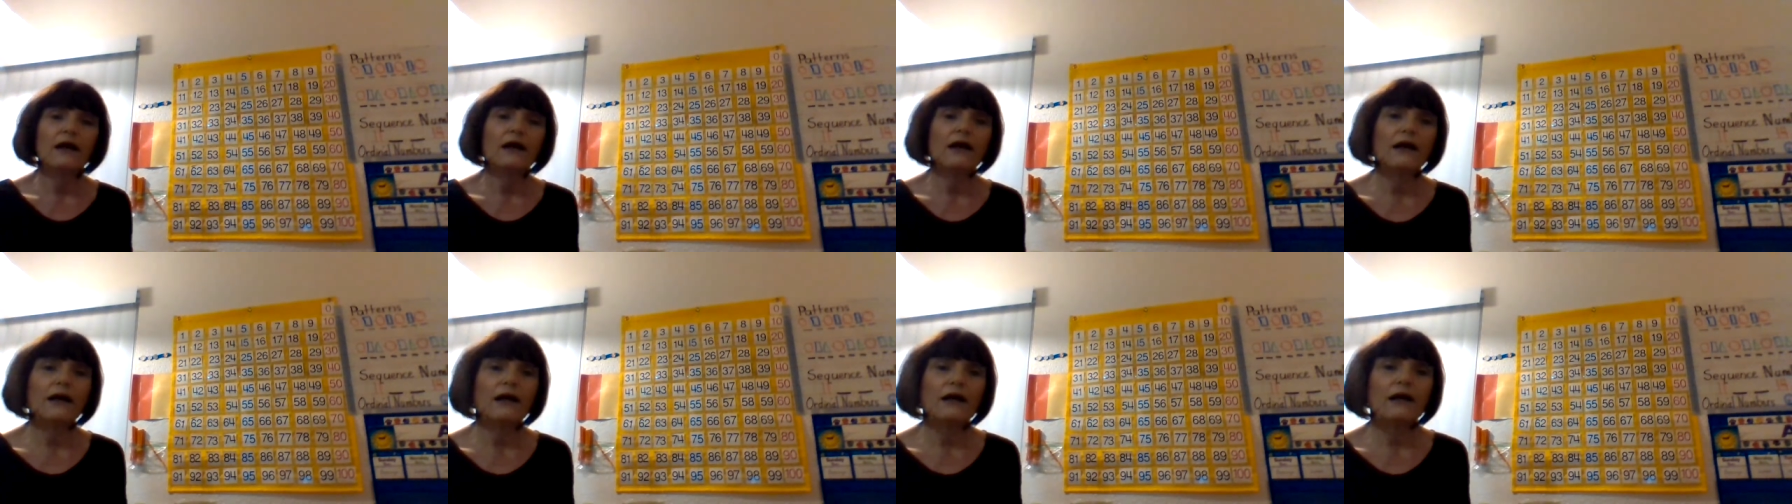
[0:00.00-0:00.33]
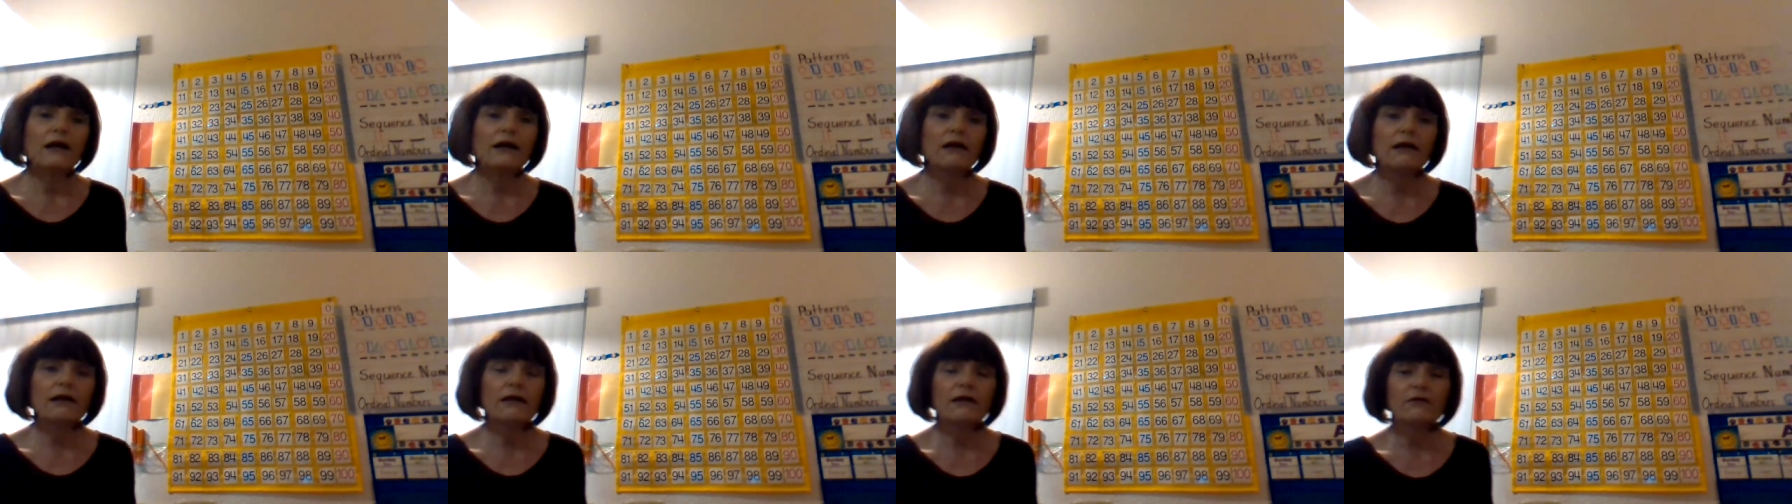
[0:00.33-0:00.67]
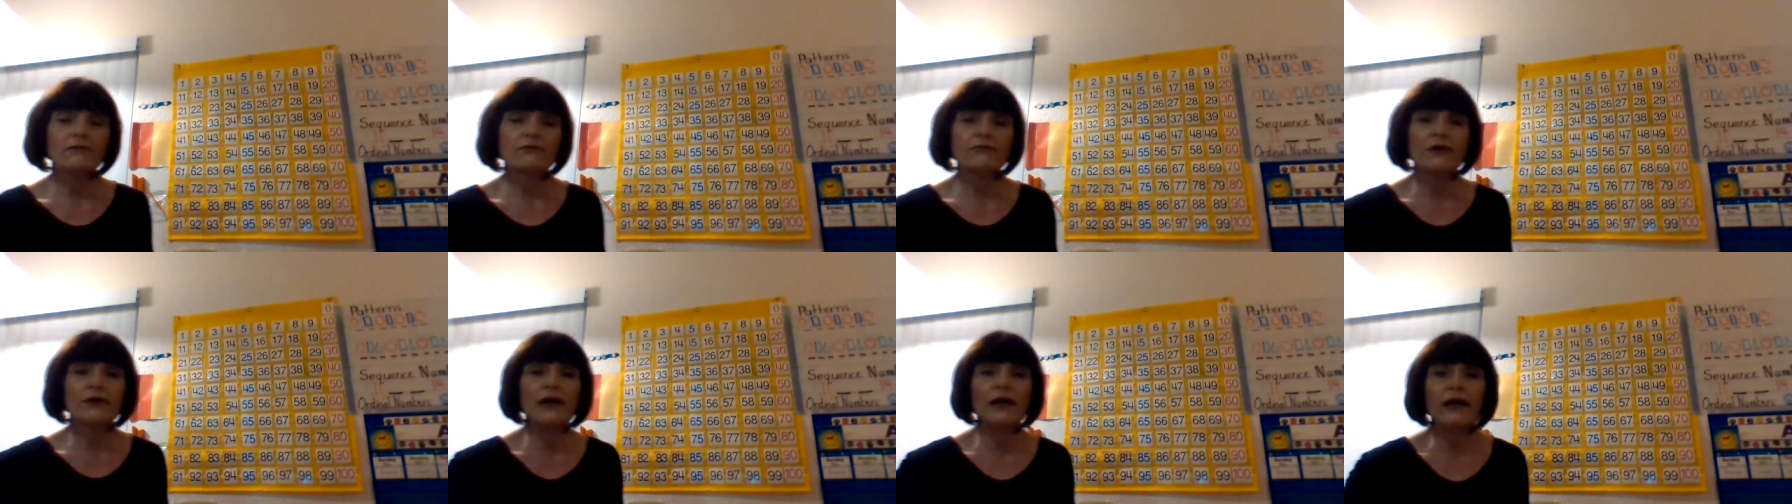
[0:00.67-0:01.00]

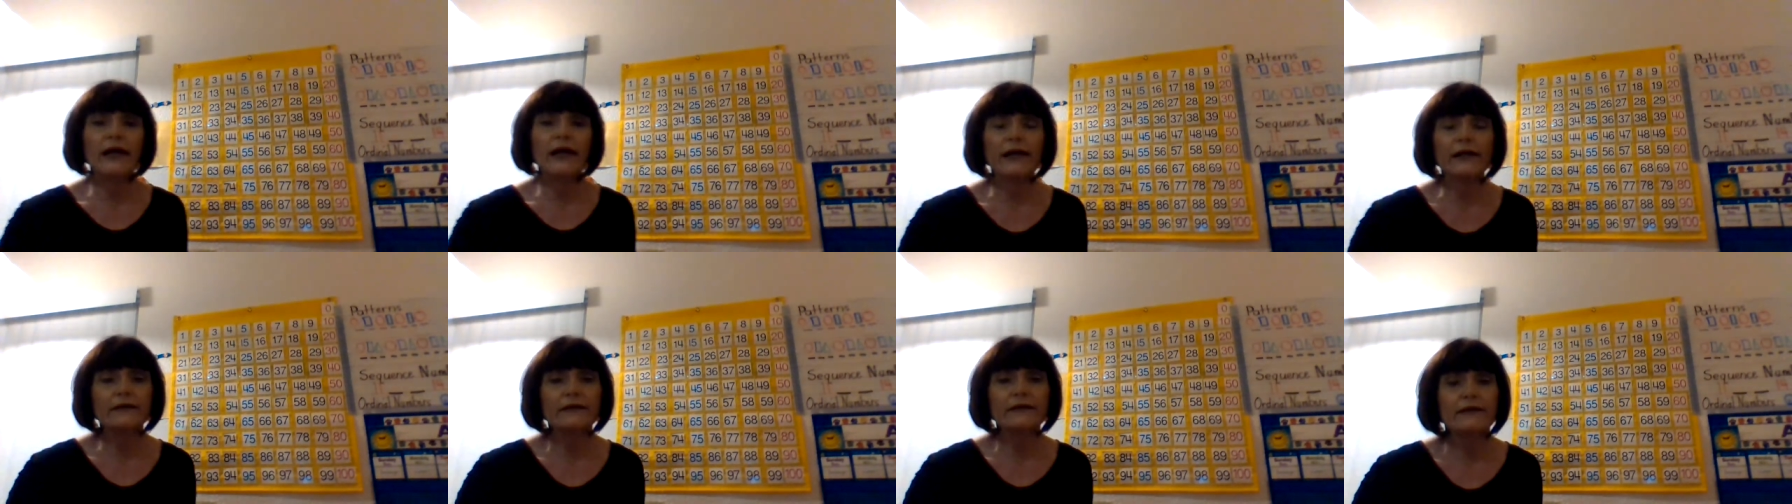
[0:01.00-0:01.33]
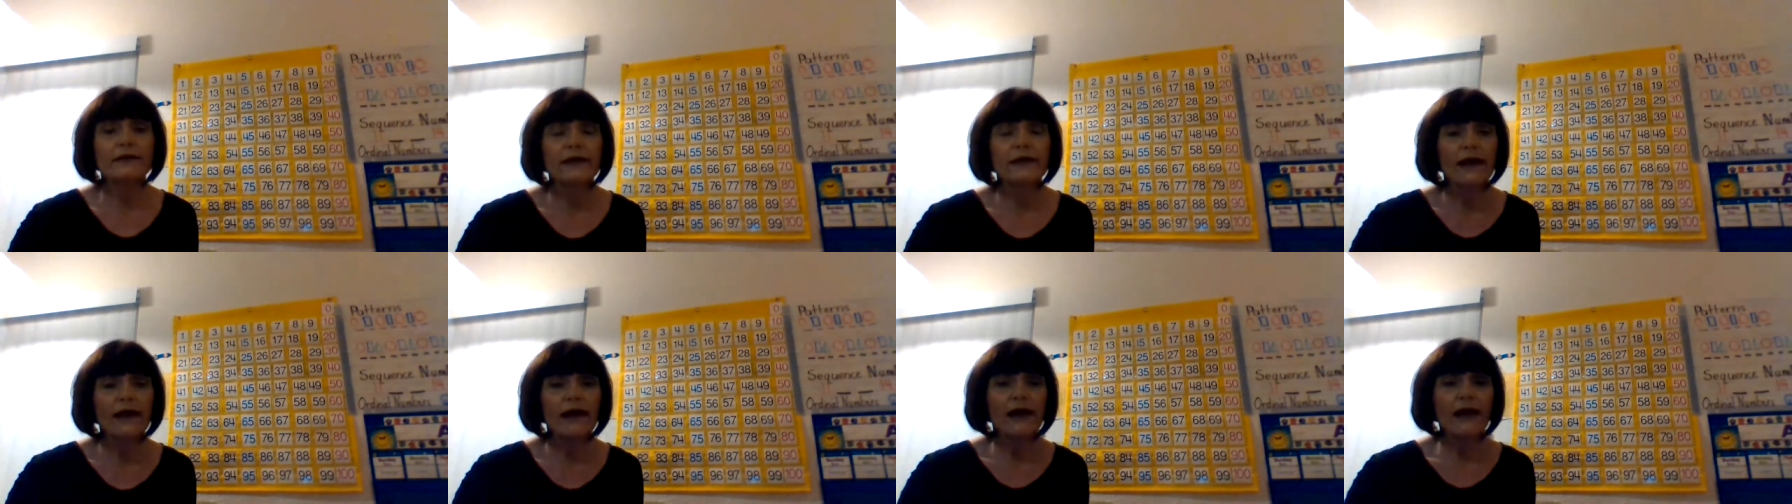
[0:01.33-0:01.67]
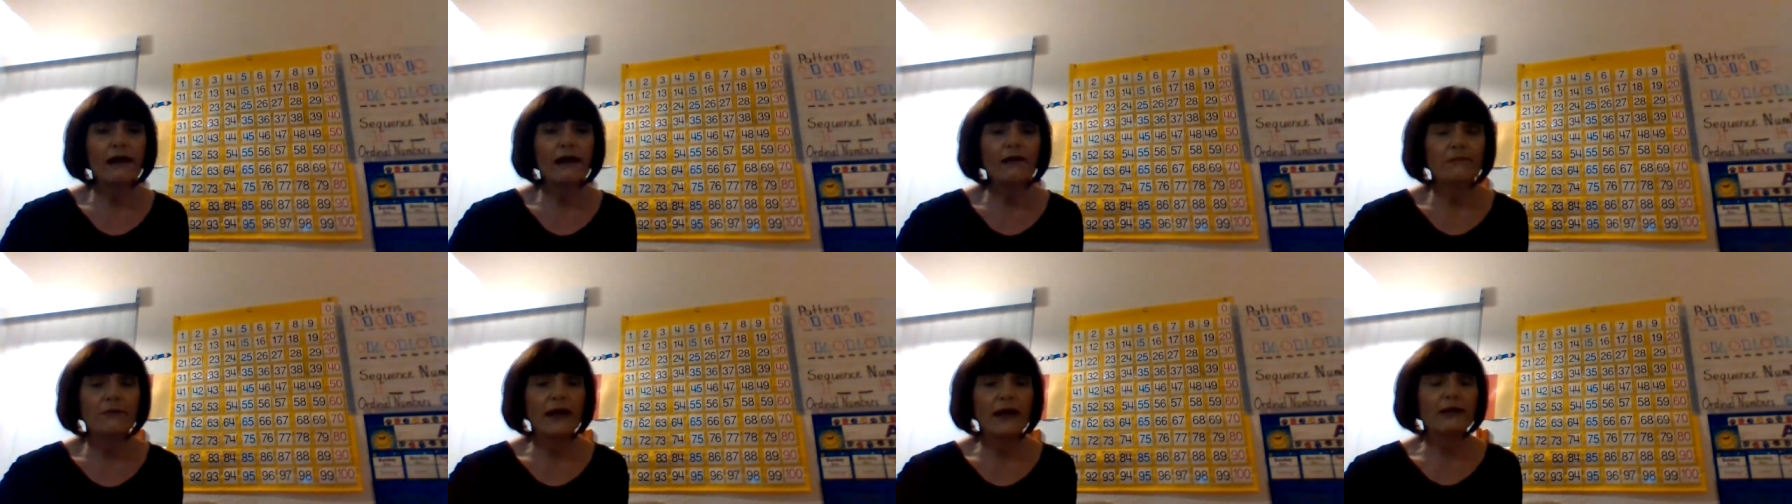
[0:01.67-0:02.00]
All right.
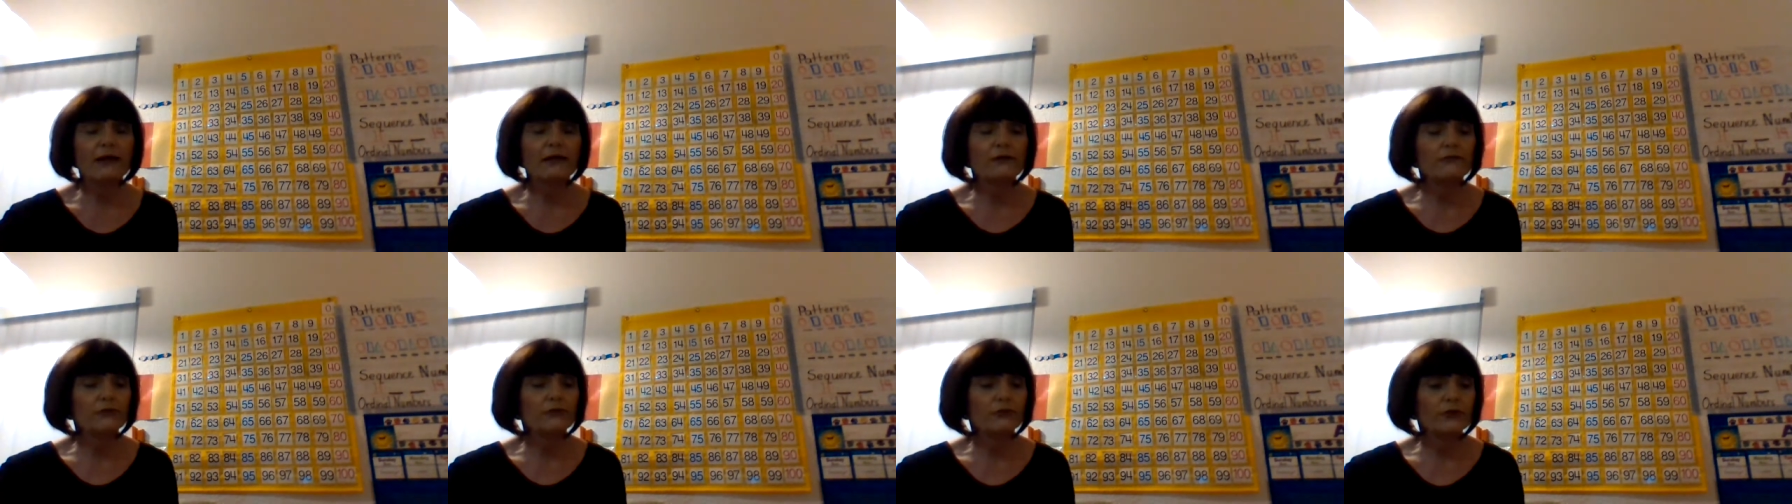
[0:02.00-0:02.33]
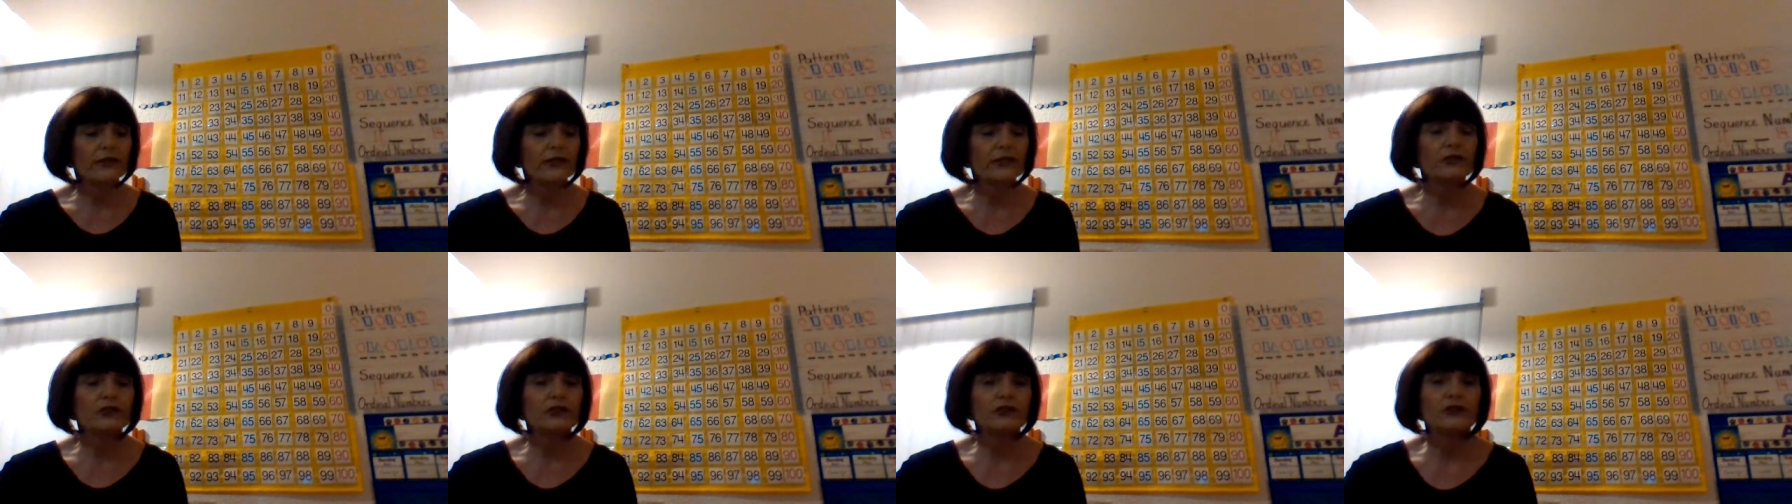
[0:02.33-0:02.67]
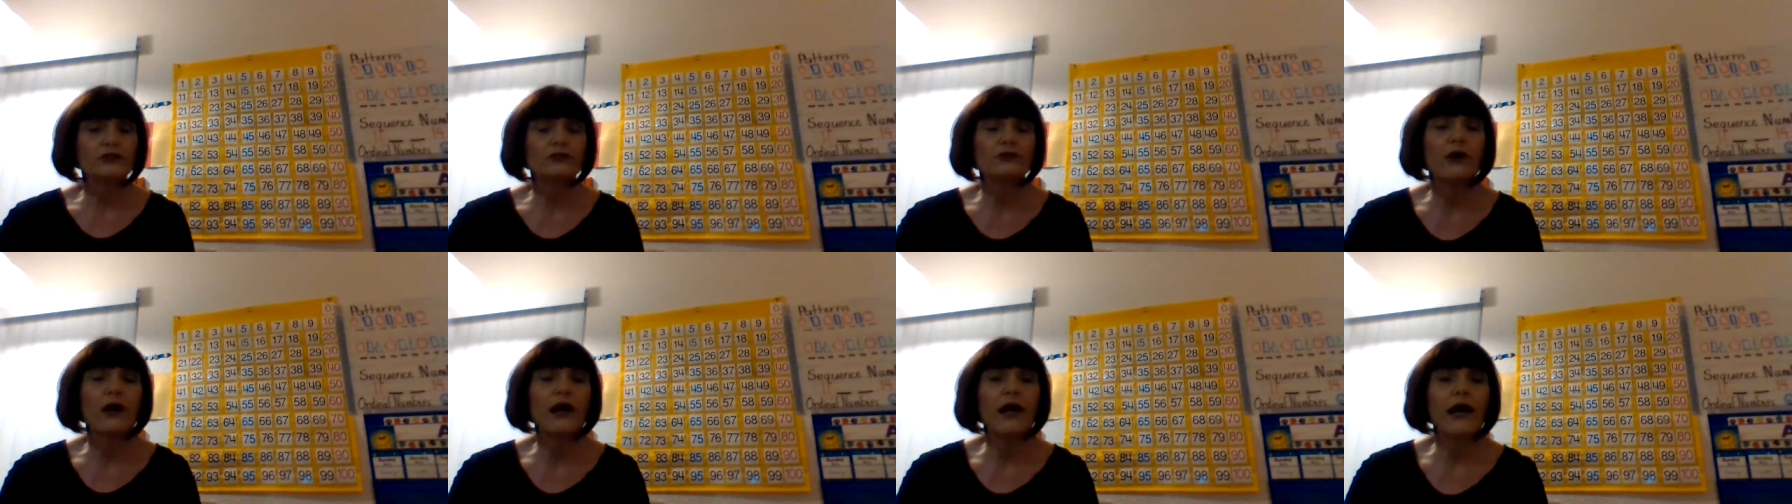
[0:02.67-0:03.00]
How about if we
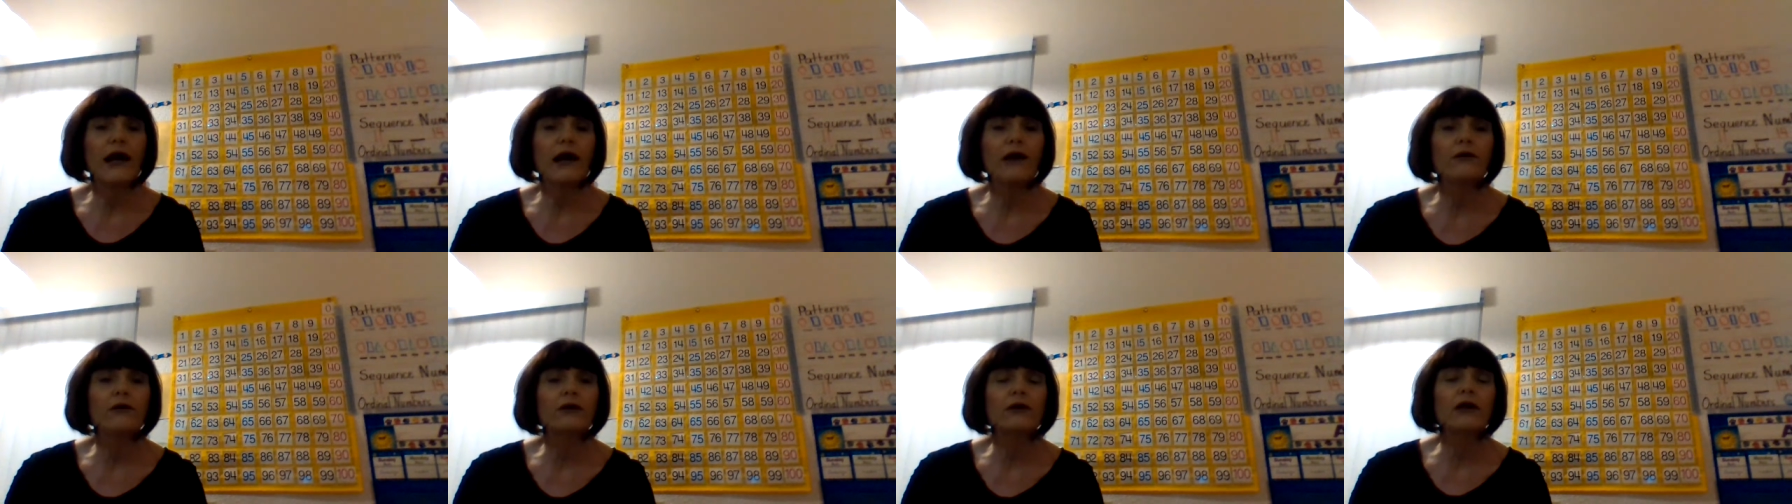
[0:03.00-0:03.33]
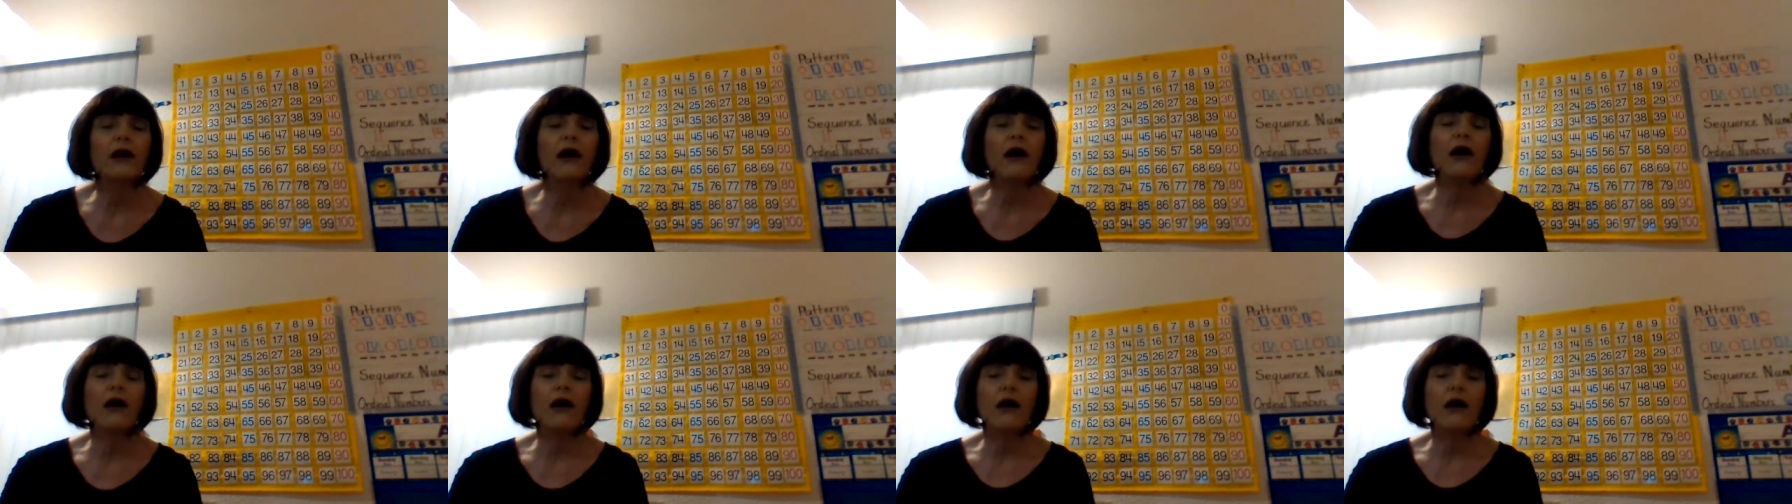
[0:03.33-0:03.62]
do our